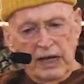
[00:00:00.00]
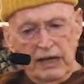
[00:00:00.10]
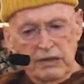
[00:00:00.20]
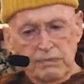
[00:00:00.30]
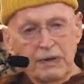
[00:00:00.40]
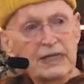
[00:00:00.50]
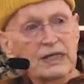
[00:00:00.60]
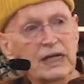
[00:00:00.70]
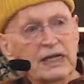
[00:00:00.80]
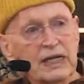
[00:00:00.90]
his
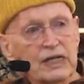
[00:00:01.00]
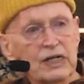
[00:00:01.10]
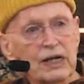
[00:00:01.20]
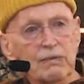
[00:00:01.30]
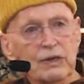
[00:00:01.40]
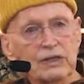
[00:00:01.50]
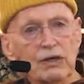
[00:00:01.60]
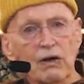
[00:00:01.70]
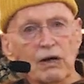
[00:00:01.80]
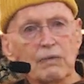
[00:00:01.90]
basic teaching was
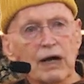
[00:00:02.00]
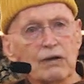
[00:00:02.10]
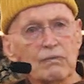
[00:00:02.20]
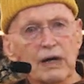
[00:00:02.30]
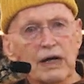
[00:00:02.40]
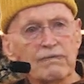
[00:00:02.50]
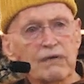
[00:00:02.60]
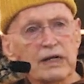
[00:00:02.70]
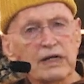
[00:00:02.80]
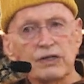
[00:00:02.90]
all about
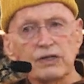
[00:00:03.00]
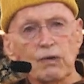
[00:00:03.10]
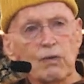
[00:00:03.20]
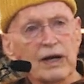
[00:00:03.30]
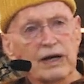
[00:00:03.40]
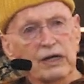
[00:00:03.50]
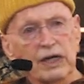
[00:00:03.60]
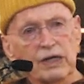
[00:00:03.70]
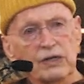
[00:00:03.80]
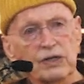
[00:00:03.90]
mindfulness,
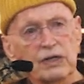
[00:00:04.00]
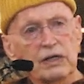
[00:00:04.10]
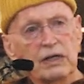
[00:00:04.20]
awareness.